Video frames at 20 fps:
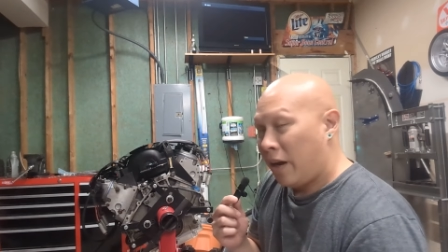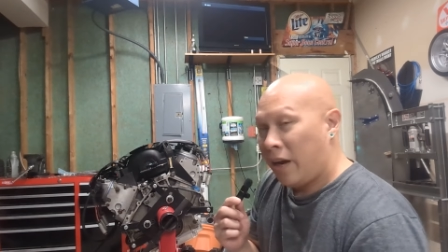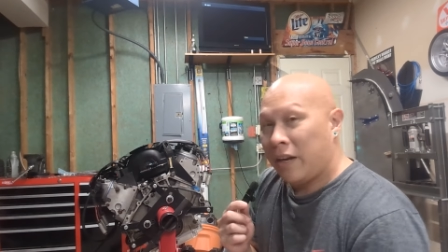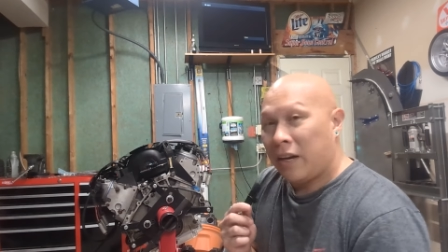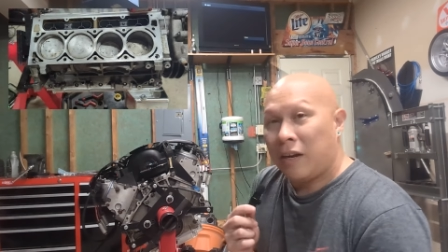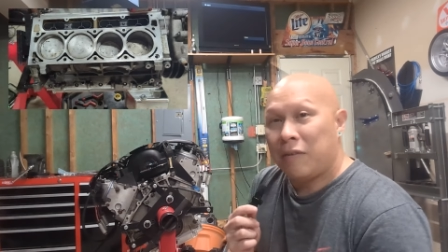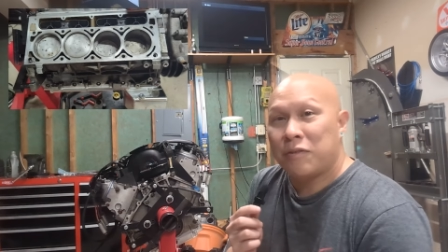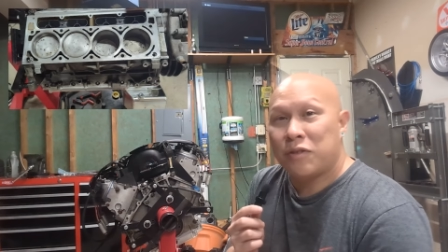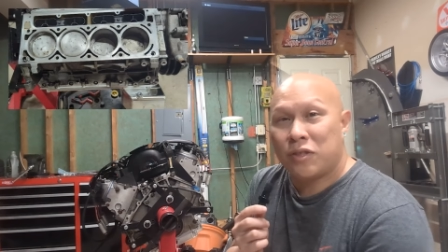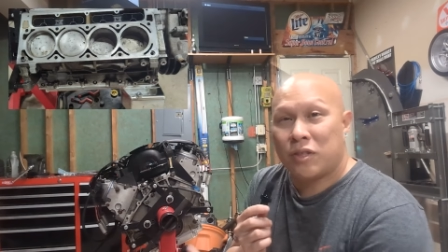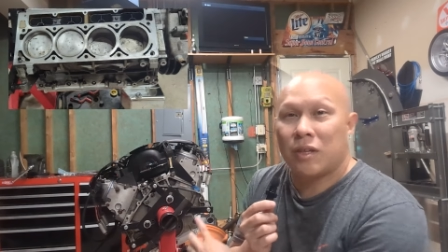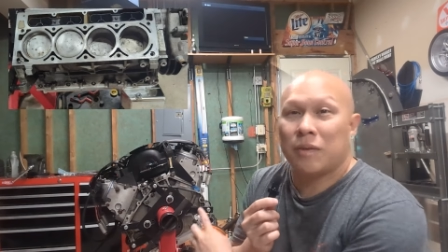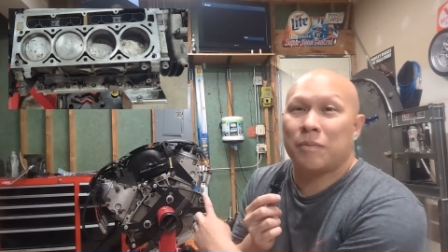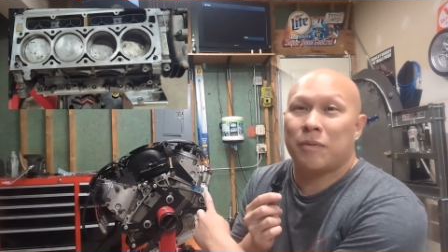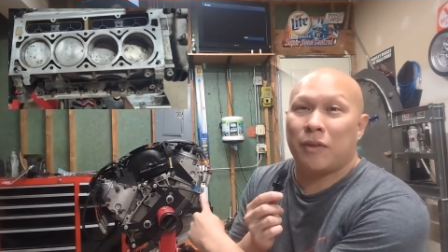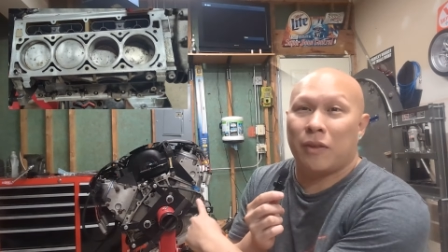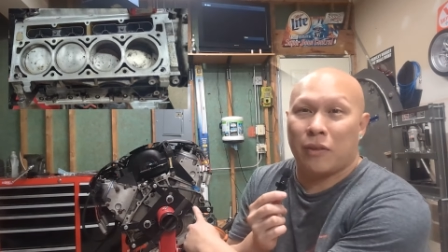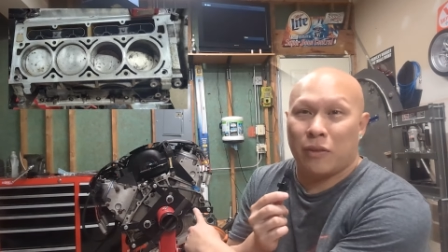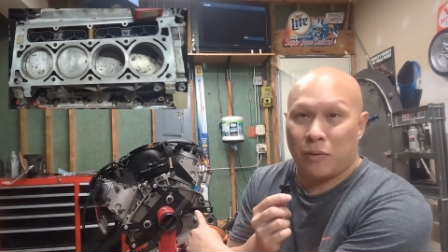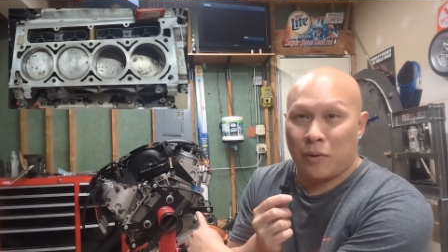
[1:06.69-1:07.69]
And I've
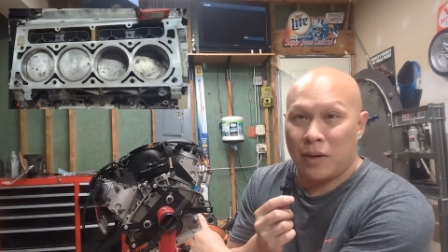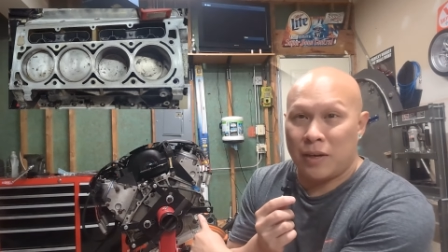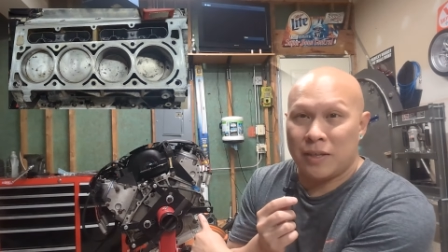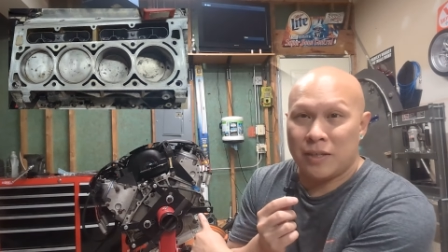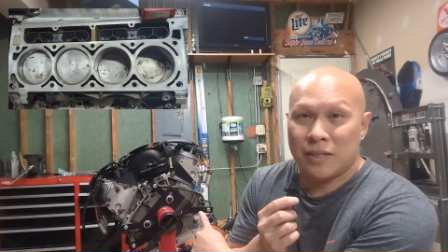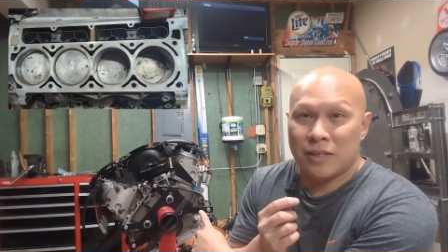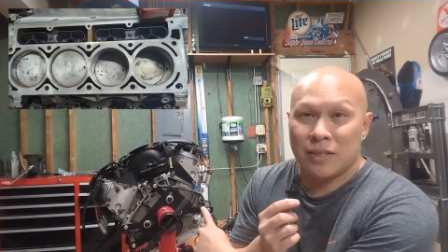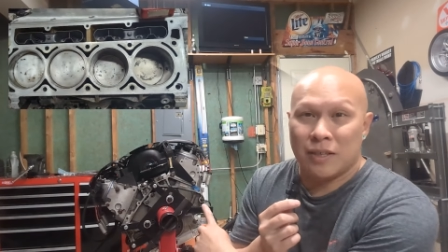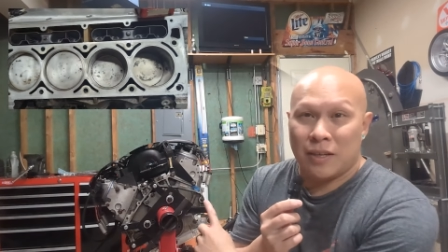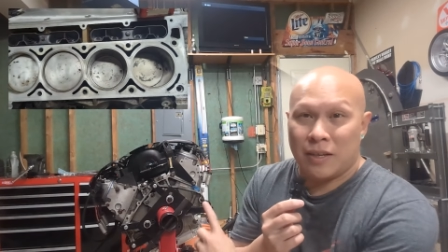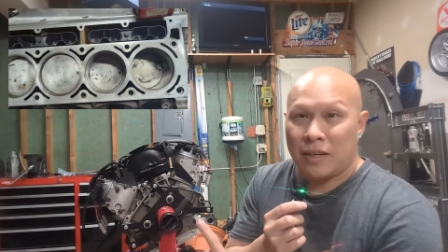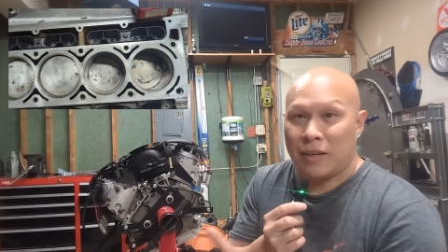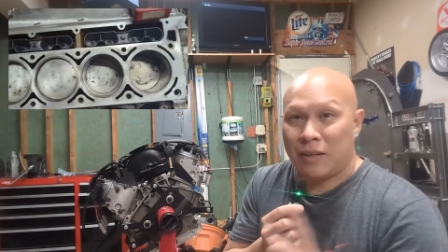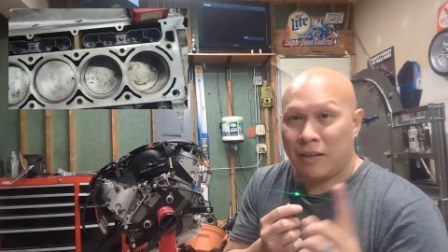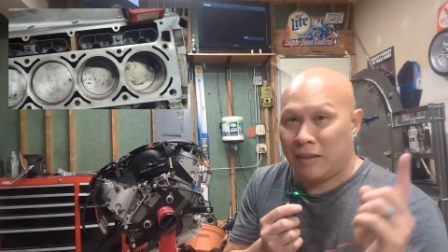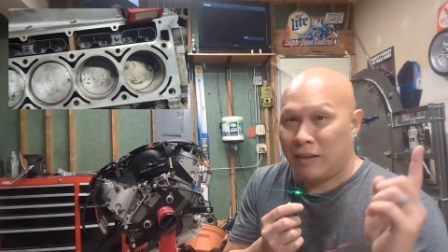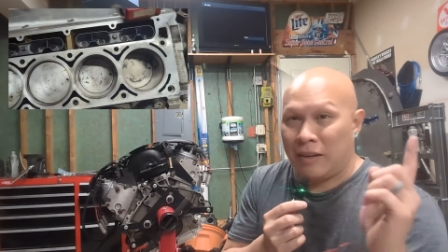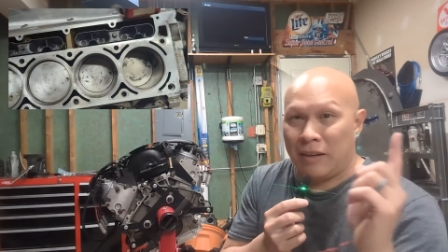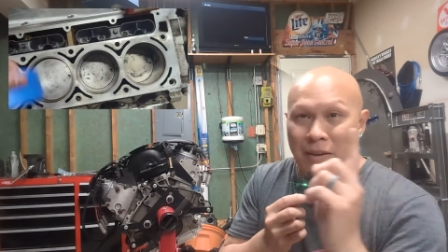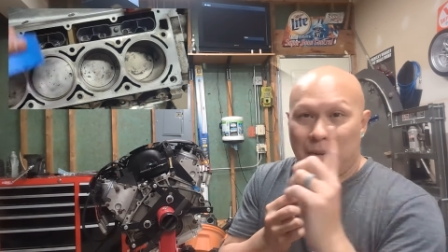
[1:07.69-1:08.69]
stripped the threads,
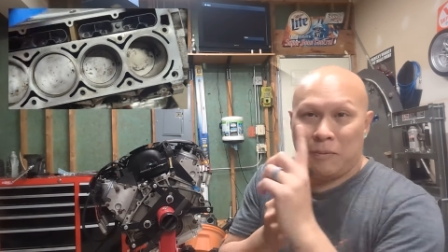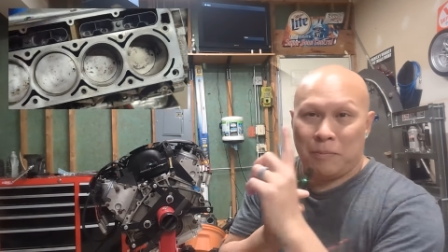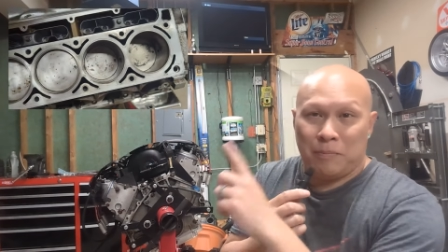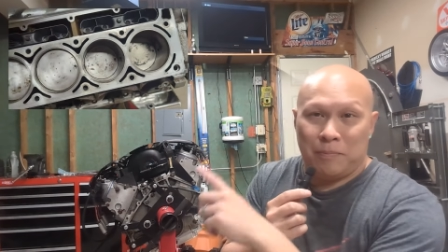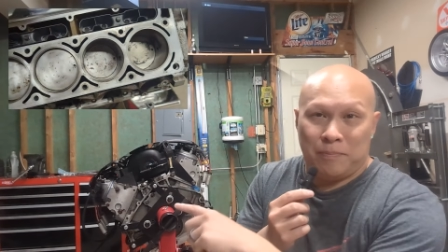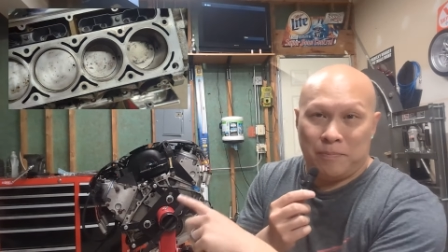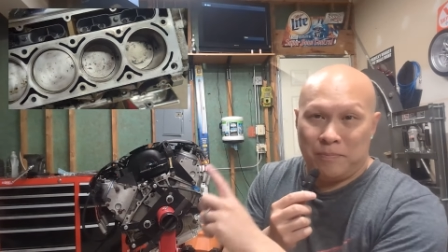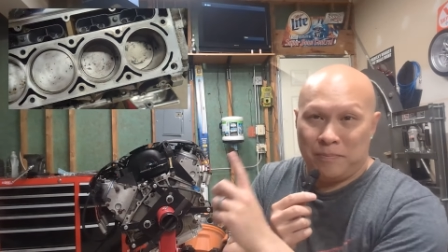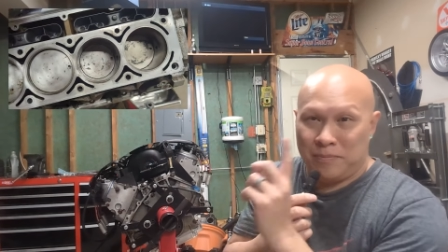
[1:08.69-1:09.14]
and I'll